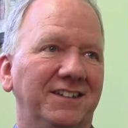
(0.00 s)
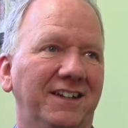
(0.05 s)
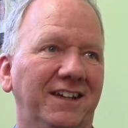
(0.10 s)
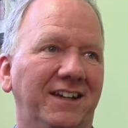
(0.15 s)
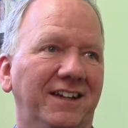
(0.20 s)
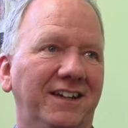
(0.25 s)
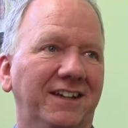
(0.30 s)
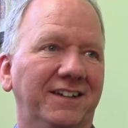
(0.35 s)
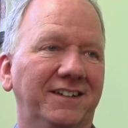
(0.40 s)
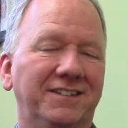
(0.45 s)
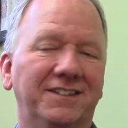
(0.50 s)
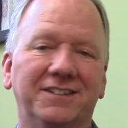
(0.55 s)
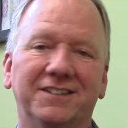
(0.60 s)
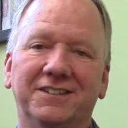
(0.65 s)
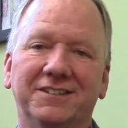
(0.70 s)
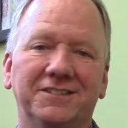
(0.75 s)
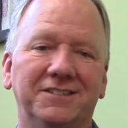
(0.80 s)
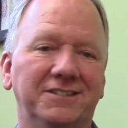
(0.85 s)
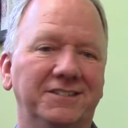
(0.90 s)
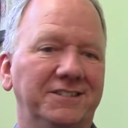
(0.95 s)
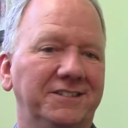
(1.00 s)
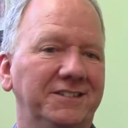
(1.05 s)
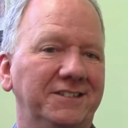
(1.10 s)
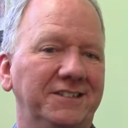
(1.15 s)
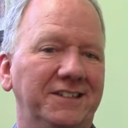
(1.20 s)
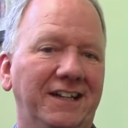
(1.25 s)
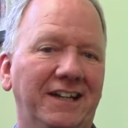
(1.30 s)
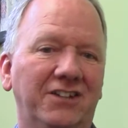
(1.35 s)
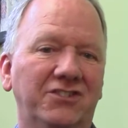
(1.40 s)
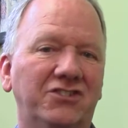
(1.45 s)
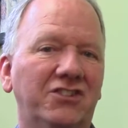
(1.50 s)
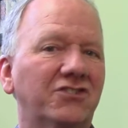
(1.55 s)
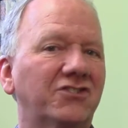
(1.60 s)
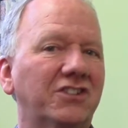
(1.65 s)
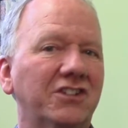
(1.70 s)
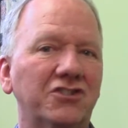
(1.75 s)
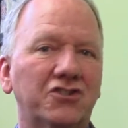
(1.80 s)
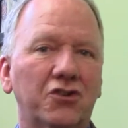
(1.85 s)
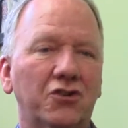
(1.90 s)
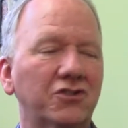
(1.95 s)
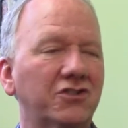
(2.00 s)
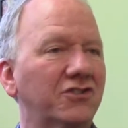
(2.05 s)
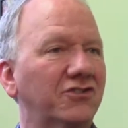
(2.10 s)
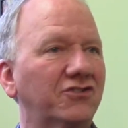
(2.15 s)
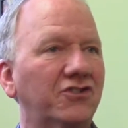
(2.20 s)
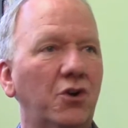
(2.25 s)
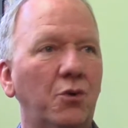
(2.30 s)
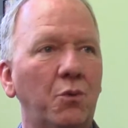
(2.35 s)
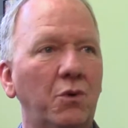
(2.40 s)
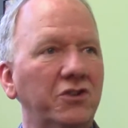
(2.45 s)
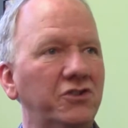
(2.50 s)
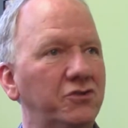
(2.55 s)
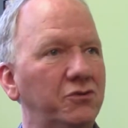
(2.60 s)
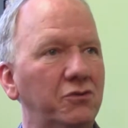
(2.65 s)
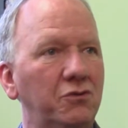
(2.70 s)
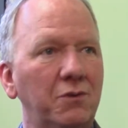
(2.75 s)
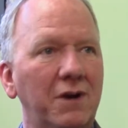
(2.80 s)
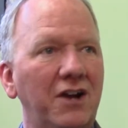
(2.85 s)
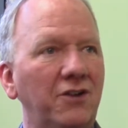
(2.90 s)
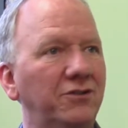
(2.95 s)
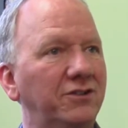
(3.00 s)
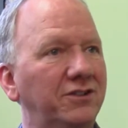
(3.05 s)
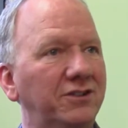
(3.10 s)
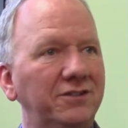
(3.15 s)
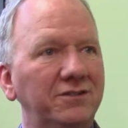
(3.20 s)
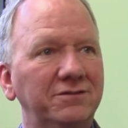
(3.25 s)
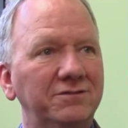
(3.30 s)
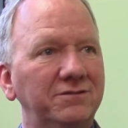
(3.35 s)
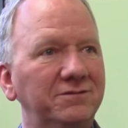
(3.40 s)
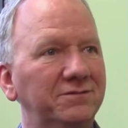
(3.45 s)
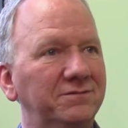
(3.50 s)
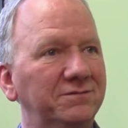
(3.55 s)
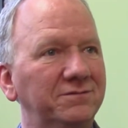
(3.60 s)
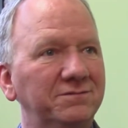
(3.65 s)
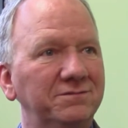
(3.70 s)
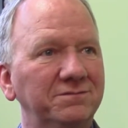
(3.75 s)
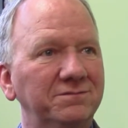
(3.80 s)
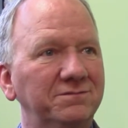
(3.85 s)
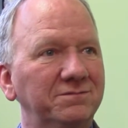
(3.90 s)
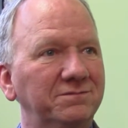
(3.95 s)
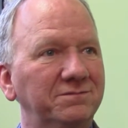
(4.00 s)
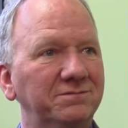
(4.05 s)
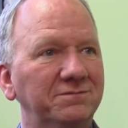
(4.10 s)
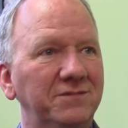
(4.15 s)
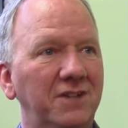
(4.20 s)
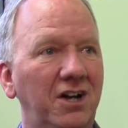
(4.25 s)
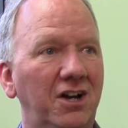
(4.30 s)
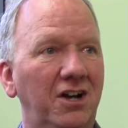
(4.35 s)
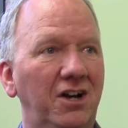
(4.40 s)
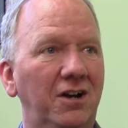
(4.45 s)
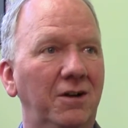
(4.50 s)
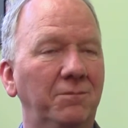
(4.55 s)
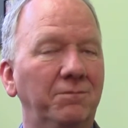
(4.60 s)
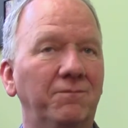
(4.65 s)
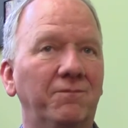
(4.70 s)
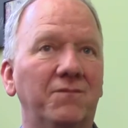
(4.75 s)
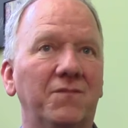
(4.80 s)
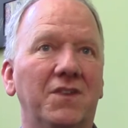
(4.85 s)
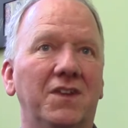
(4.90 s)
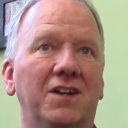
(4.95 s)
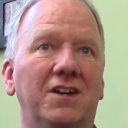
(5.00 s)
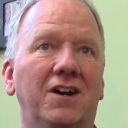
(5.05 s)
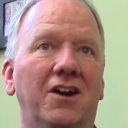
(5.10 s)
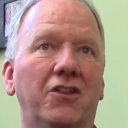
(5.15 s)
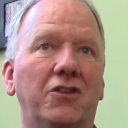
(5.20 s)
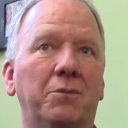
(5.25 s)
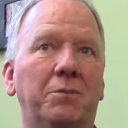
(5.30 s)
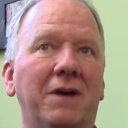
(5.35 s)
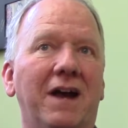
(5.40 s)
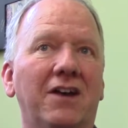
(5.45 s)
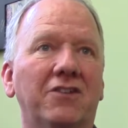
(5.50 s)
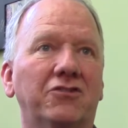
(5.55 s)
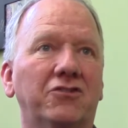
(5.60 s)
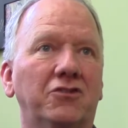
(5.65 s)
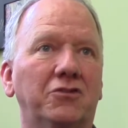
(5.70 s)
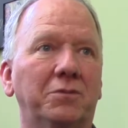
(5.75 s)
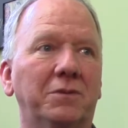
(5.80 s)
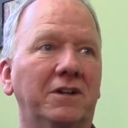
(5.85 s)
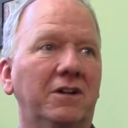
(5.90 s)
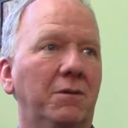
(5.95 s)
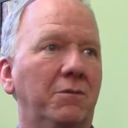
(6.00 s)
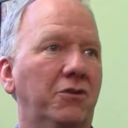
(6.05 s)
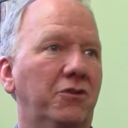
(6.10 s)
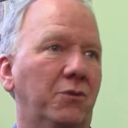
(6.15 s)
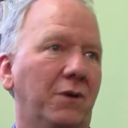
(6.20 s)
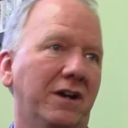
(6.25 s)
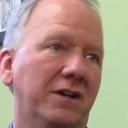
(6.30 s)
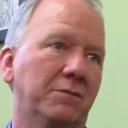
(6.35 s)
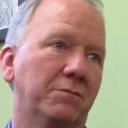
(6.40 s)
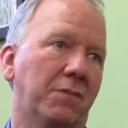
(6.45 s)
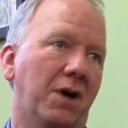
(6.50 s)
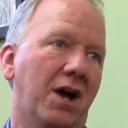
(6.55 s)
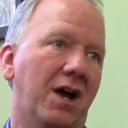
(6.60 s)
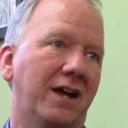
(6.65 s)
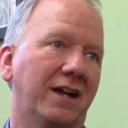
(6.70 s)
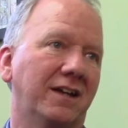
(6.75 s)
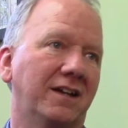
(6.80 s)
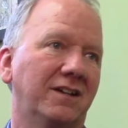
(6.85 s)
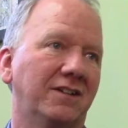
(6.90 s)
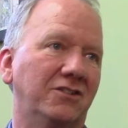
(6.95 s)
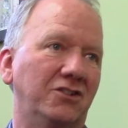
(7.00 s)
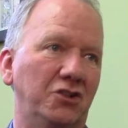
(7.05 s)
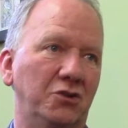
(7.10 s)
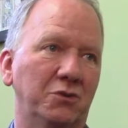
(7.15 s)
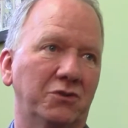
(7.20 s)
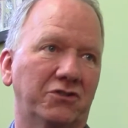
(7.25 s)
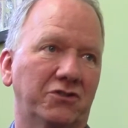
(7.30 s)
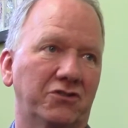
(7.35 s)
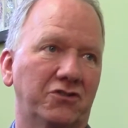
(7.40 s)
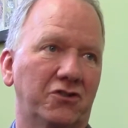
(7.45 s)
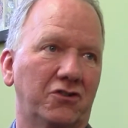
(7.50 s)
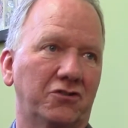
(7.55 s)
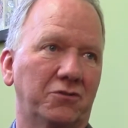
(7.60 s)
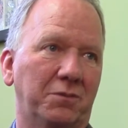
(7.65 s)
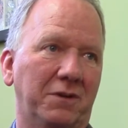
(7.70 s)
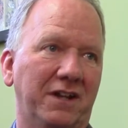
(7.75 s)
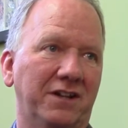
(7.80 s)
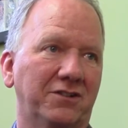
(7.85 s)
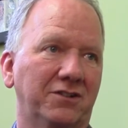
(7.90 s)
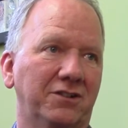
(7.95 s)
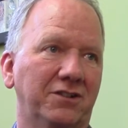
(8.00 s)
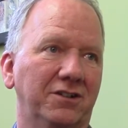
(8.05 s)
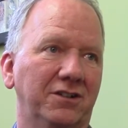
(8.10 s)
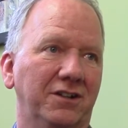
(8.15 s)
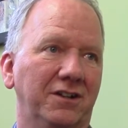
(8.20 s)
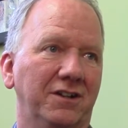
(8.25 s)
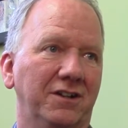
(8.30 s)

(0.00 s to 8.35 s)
And existing churches don't want you around. Other pastors become threatened by you as a church planter.